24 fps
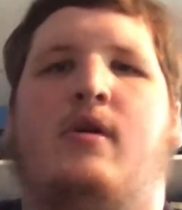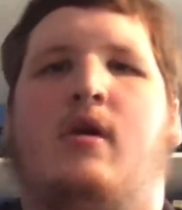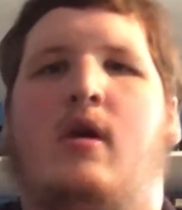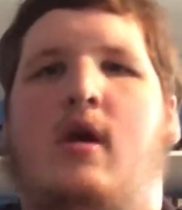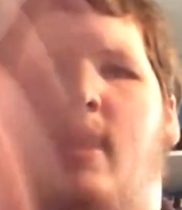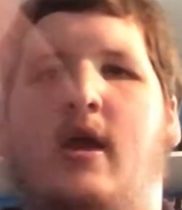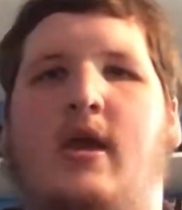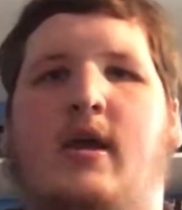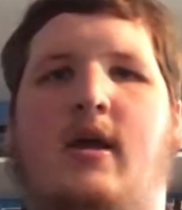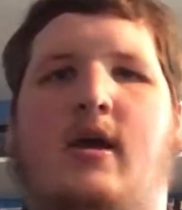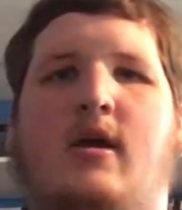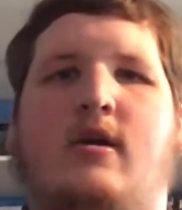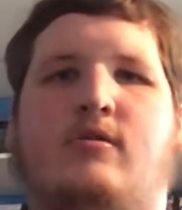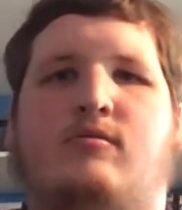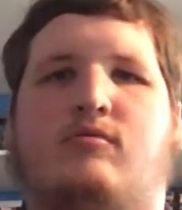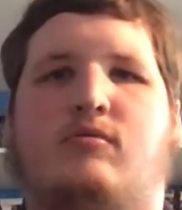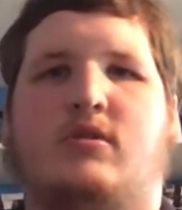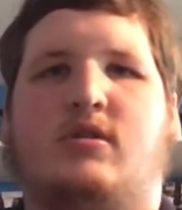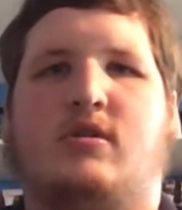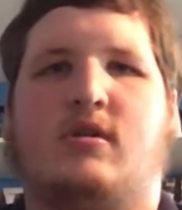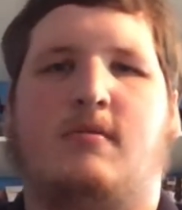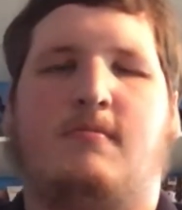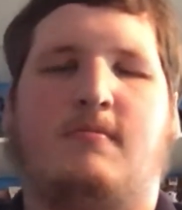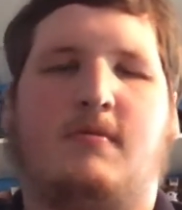Hey guys,
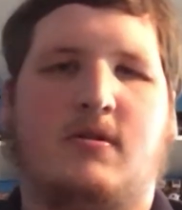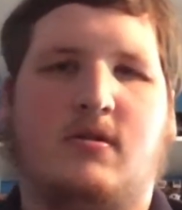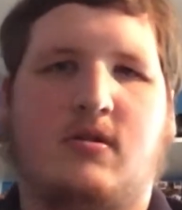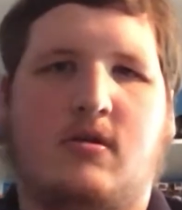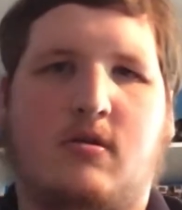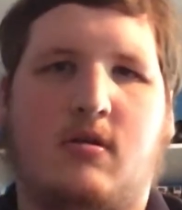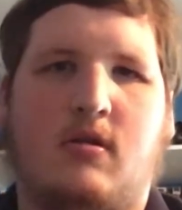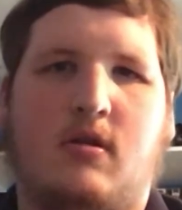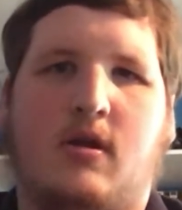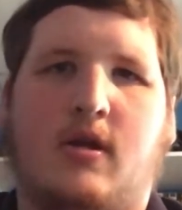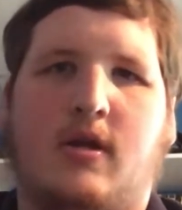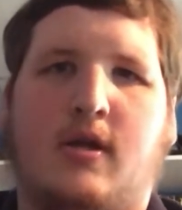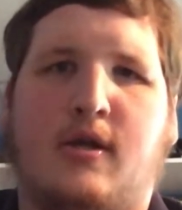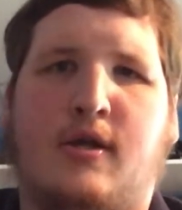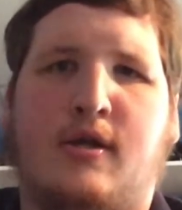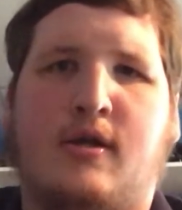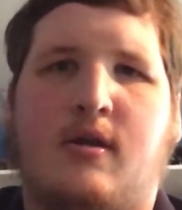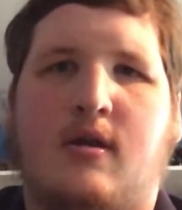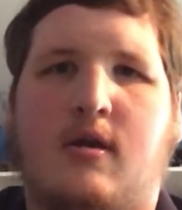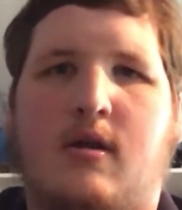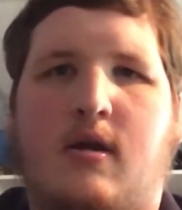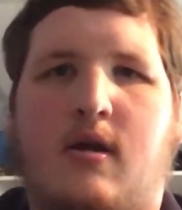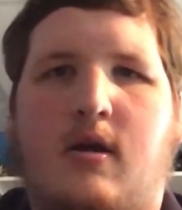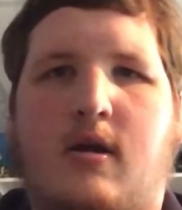what's up? It's Clay.
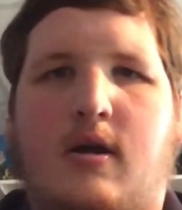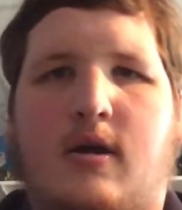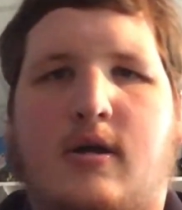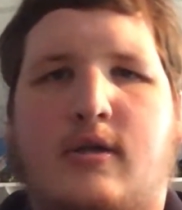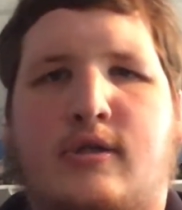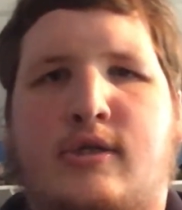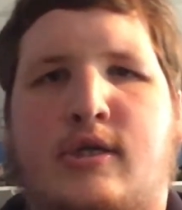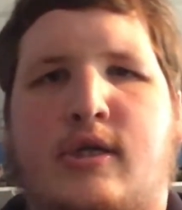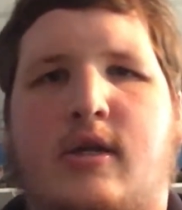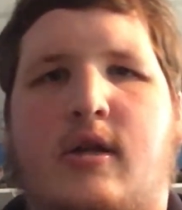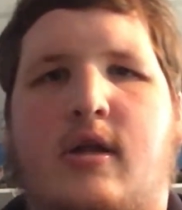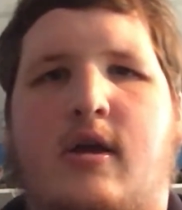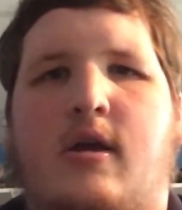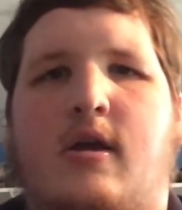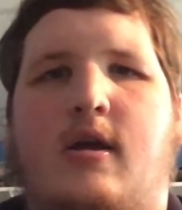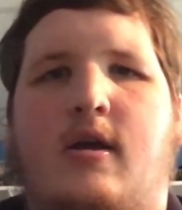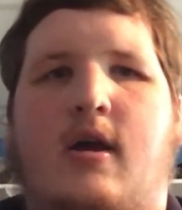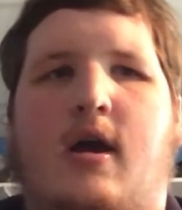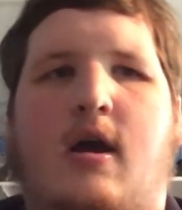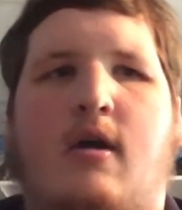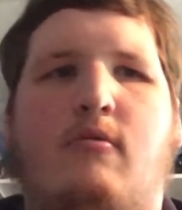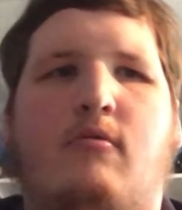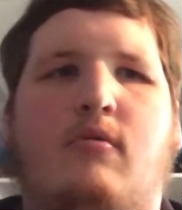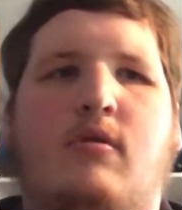Today
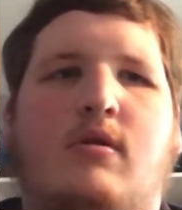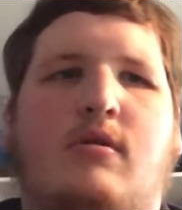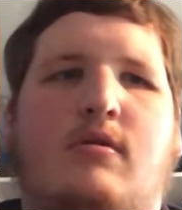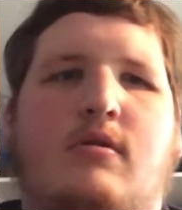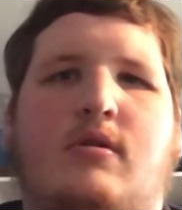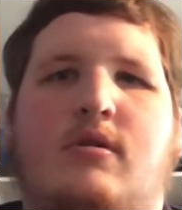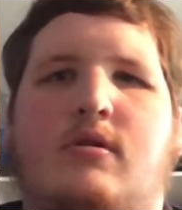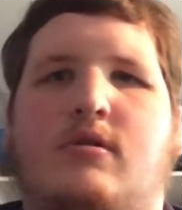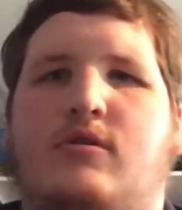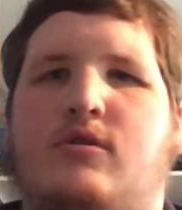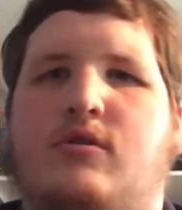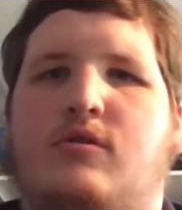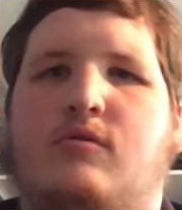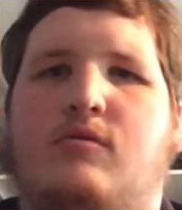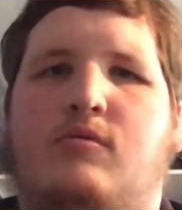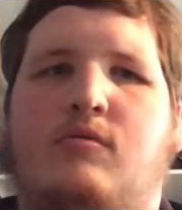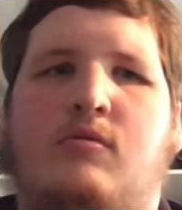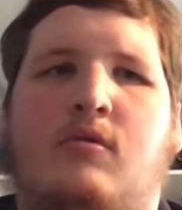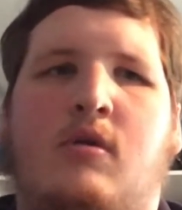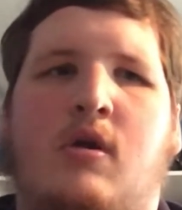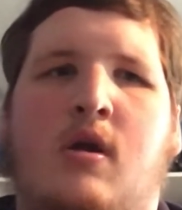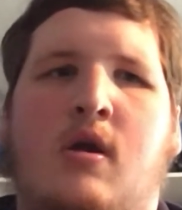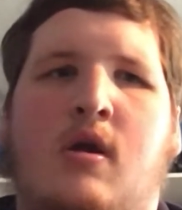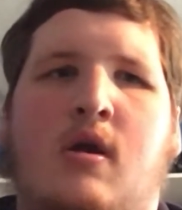I wanted
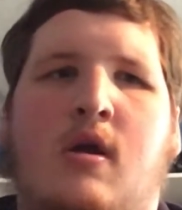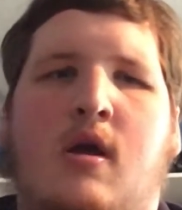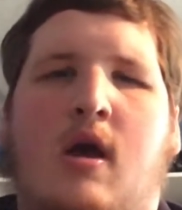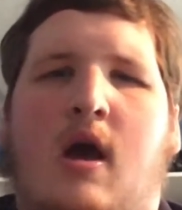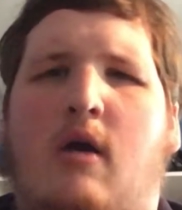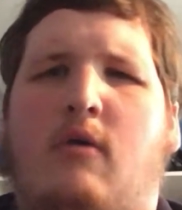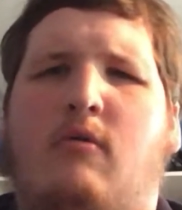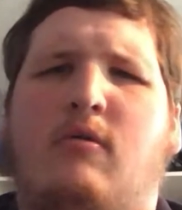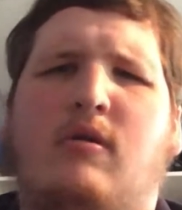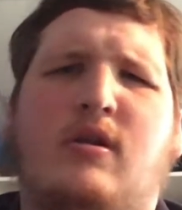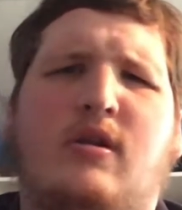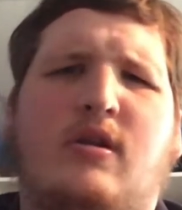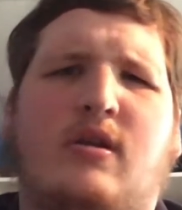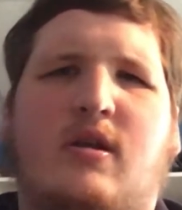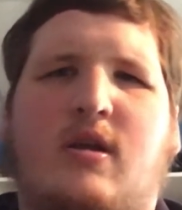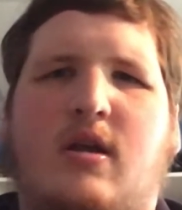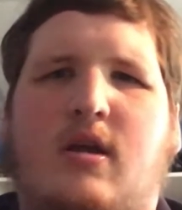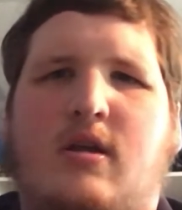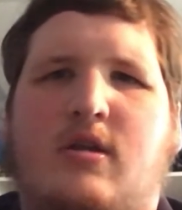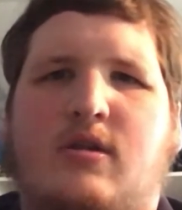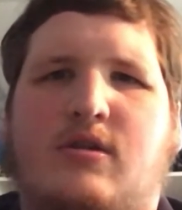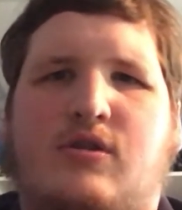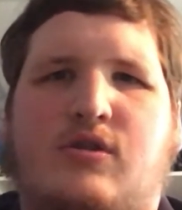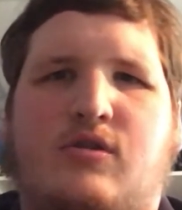to
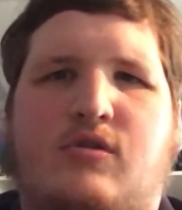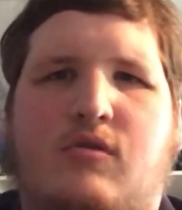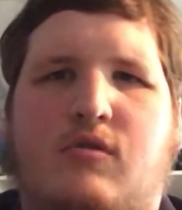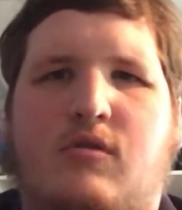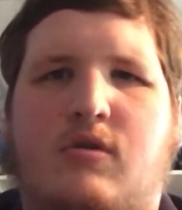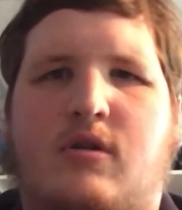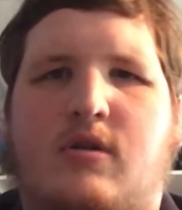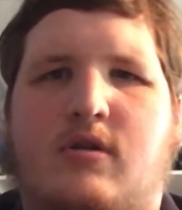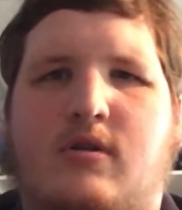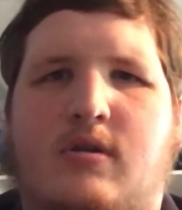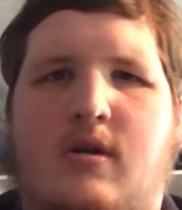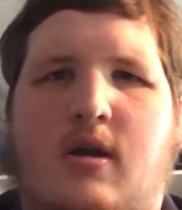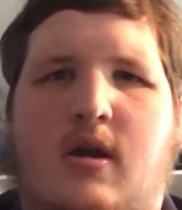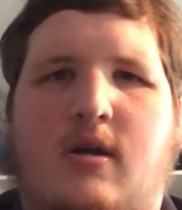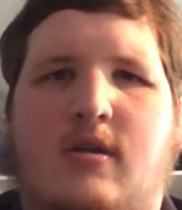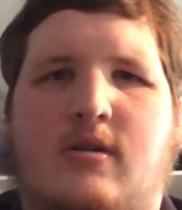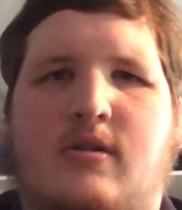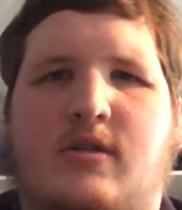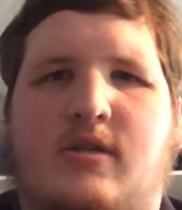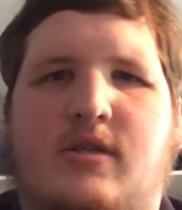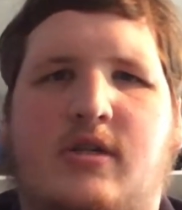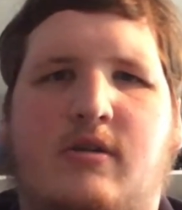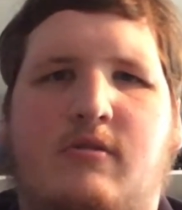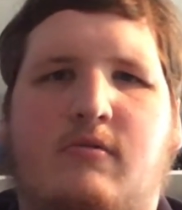kind of start a
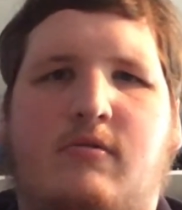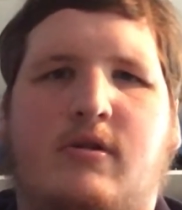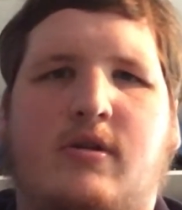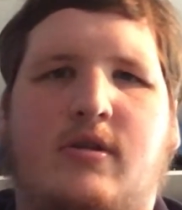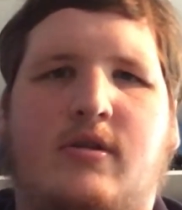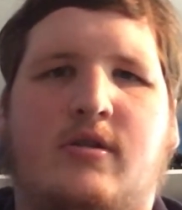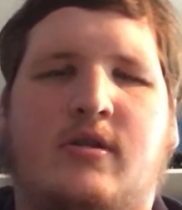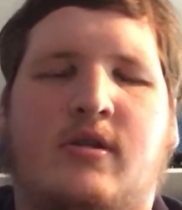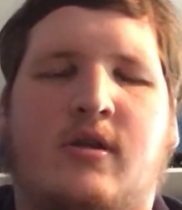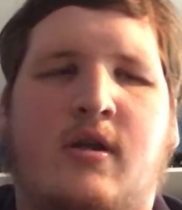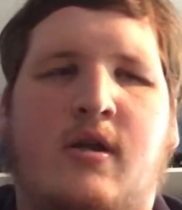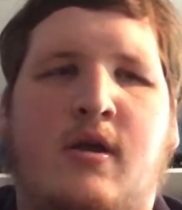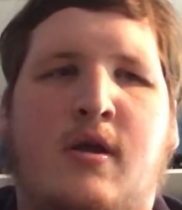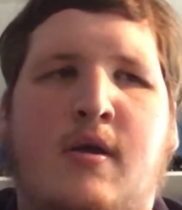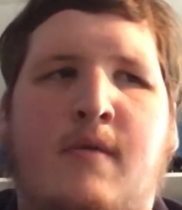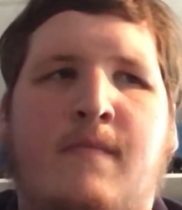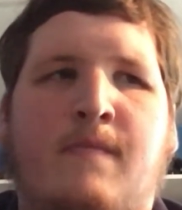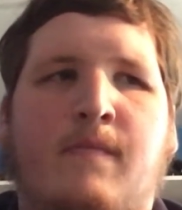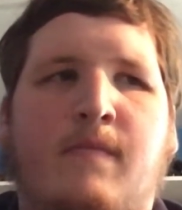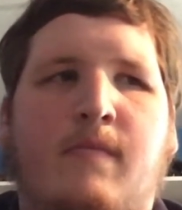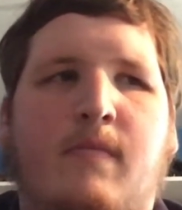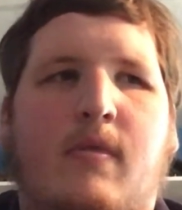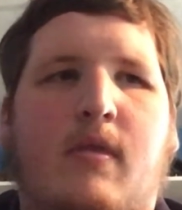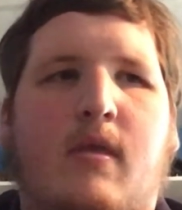series
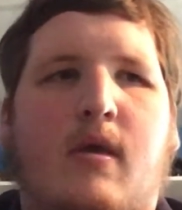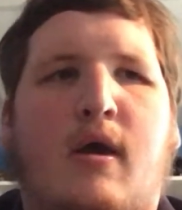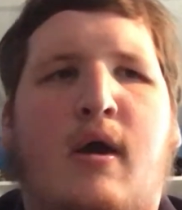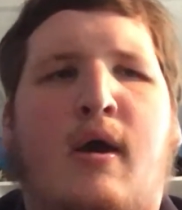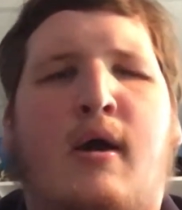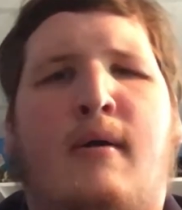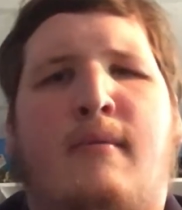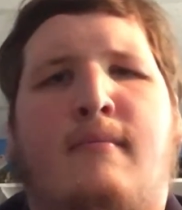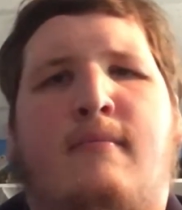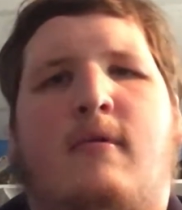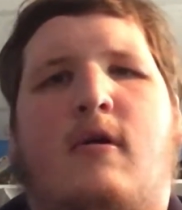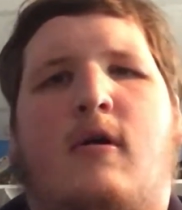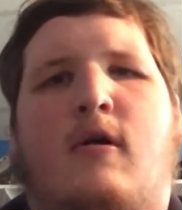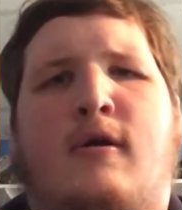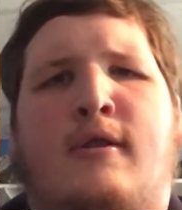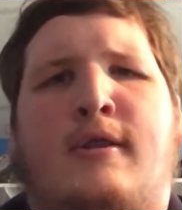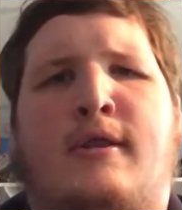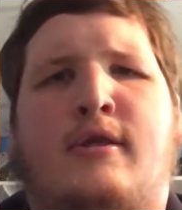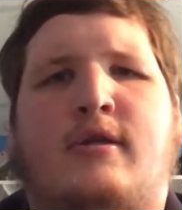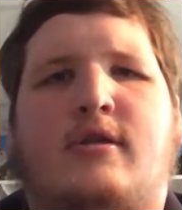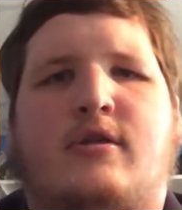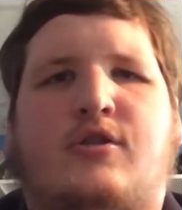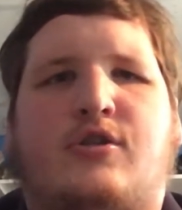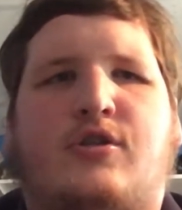on
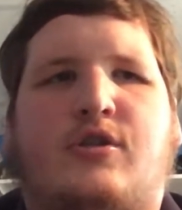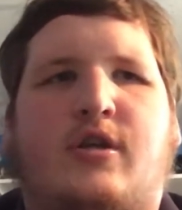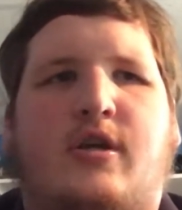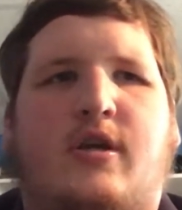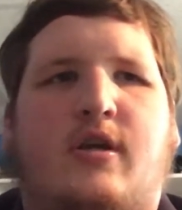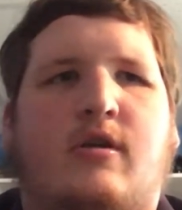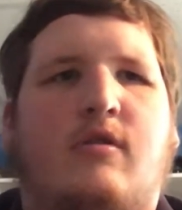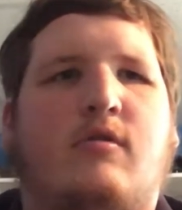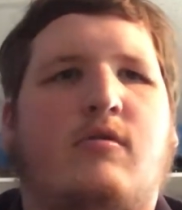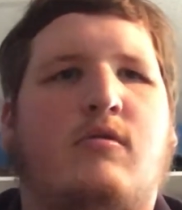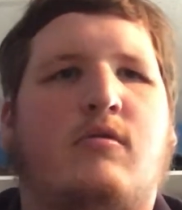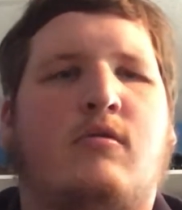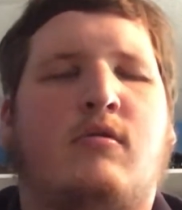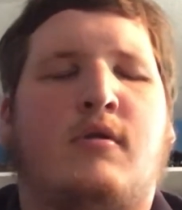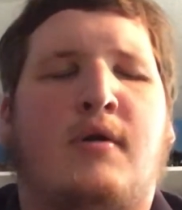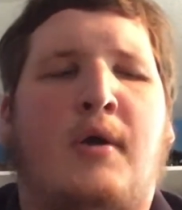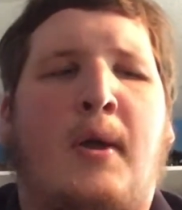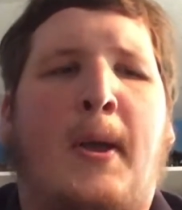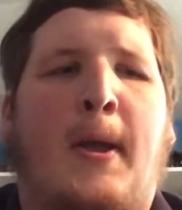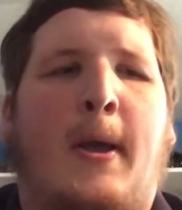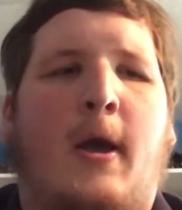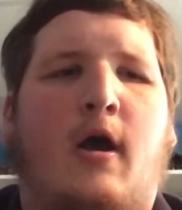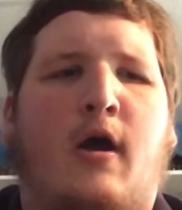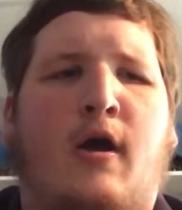this channel
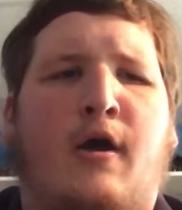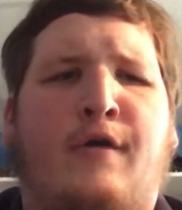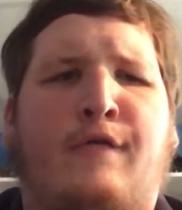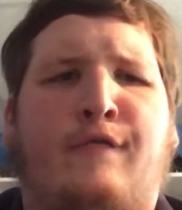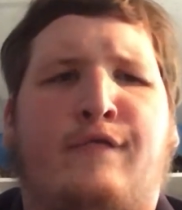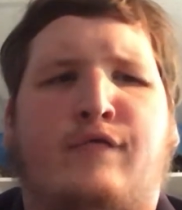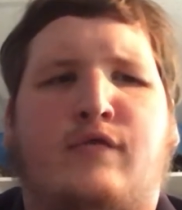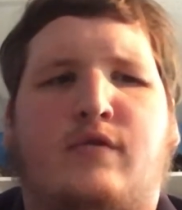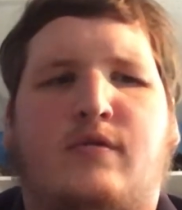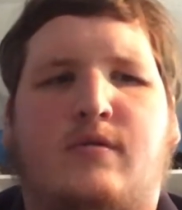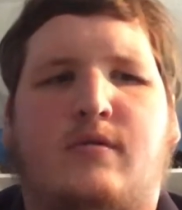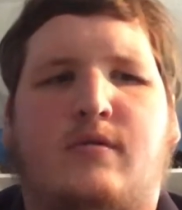of